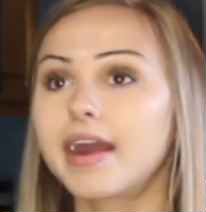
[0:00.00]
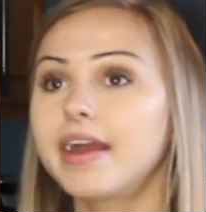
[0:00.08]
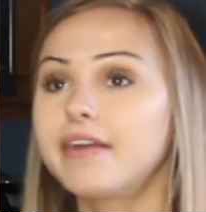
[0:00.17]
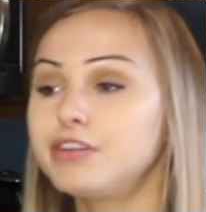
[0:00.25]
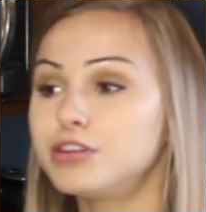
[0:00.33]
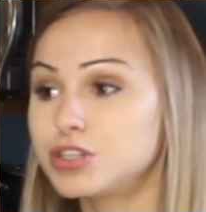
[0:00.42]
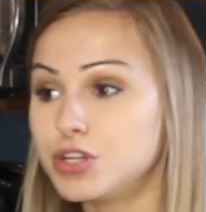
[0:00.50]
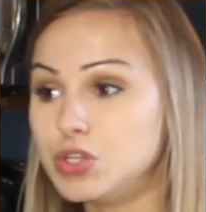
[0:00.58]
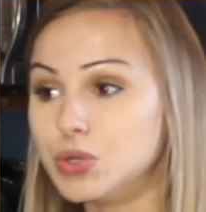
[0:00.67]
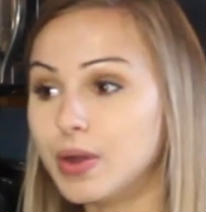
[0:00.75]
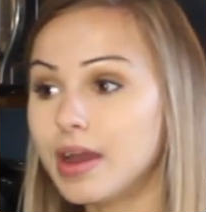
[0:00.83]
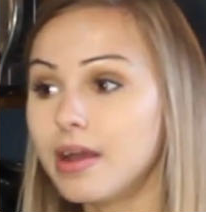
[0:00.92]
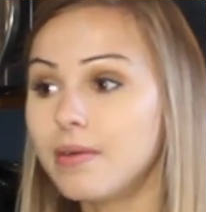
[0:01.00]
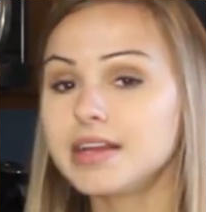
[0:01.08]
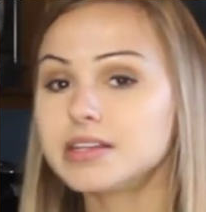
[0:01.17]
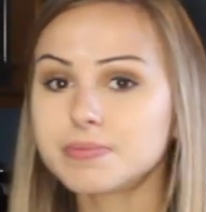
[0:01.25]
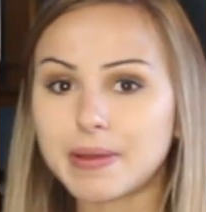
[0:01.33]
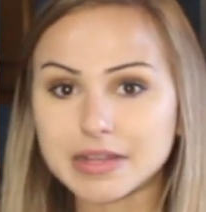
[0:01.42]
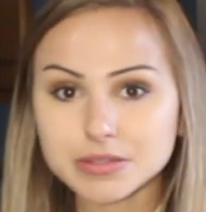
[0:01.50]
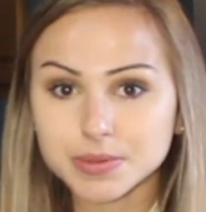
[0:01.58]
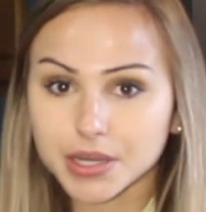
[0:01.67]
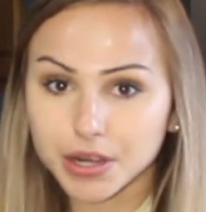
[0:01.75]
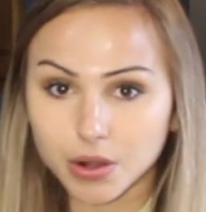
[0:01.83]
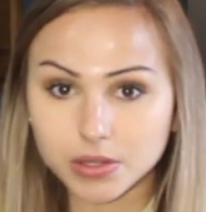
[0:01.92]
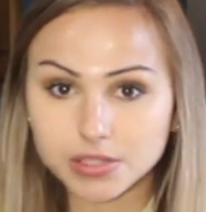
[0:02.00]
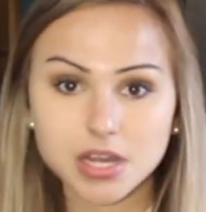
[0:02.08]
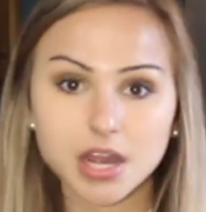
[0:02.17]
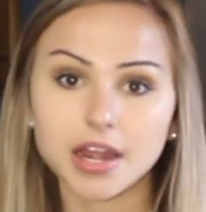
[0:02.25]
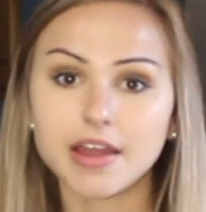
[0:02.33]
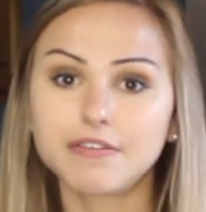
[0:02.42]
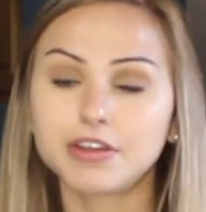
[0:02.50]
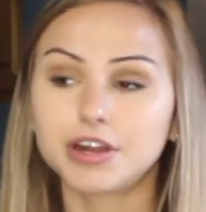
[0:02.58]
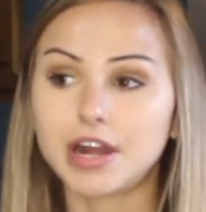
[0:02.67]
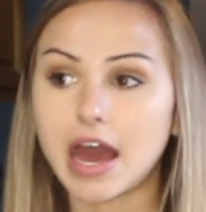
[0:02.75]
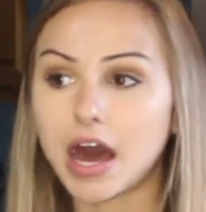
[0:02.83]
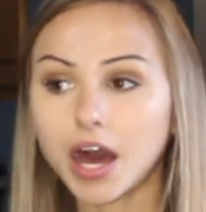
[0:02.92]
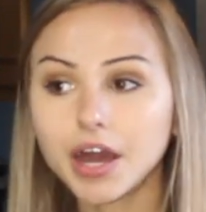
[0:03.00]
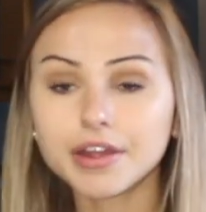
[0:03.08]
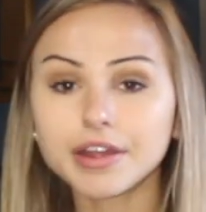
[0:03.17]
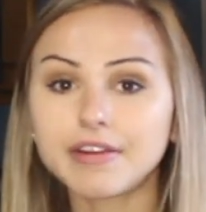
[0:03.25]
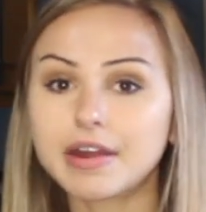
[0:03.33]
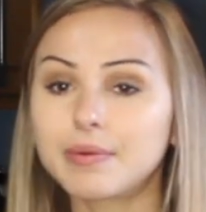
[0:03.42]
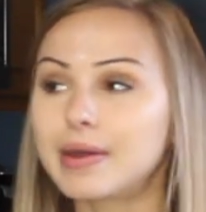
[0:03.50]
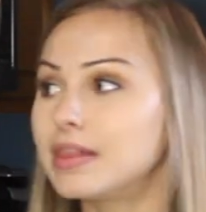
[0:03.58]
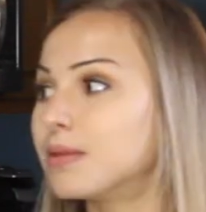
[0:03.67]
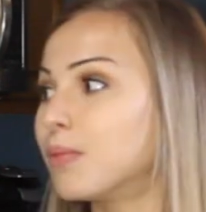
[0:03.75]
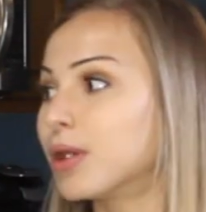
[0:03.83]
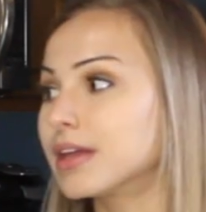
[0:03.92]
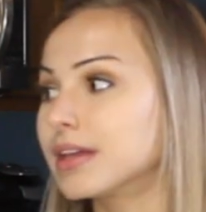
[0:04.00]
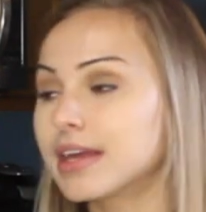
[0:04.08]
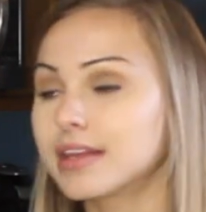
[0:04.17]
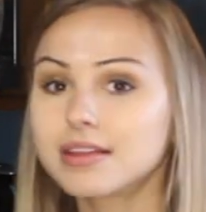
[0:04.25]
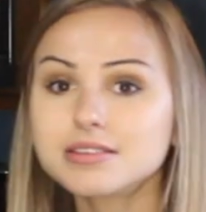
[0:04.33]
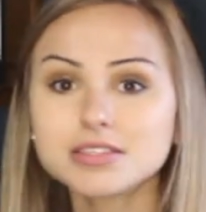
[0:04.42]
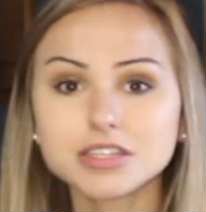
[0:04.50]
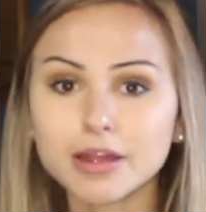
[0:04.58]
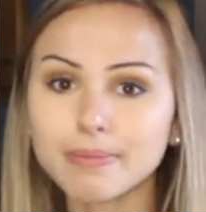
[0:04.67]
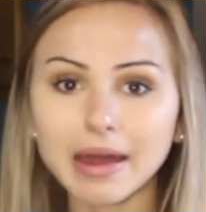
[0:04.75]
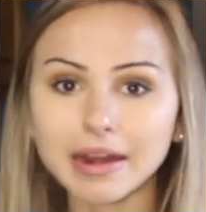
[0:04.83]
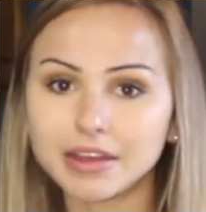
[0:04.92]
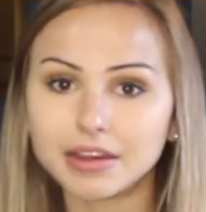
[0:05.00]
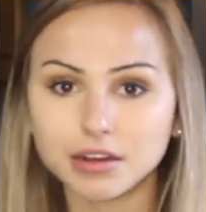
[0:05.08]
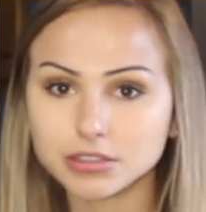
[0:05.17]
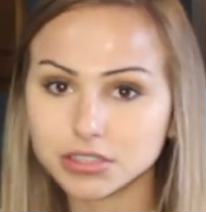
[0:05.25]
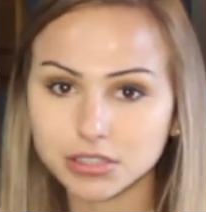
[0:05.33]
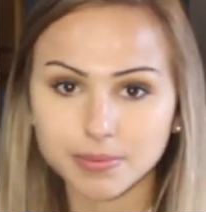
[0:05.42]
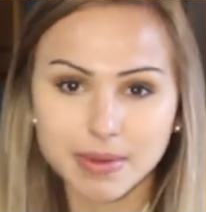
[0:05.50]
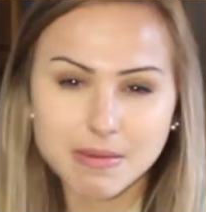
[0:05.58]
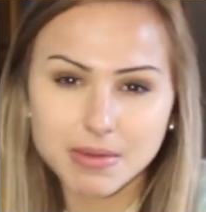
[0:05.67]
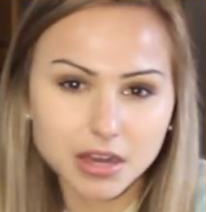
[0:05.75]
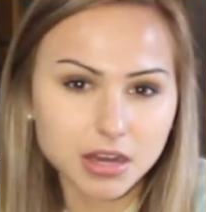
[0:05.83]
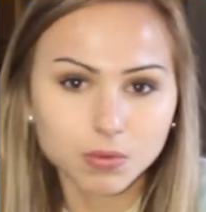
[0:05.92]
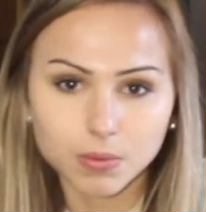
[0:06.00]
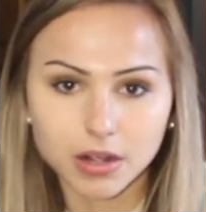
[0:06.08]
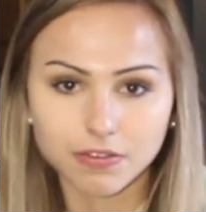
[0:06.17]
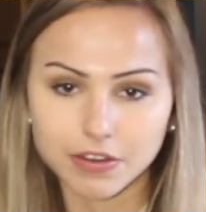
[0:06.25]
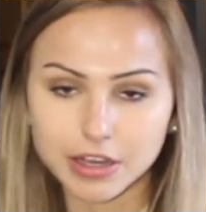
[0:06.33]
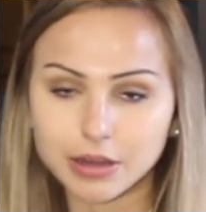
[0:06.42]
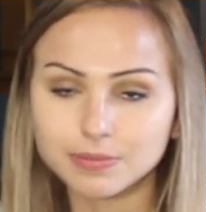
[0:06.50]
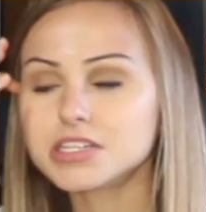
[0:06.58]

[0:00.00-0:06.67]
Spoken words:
If you should do it, it depends what your goals are. If you're not hungry right away in the morning, like listen to your body, you know? So maybe it could work for you.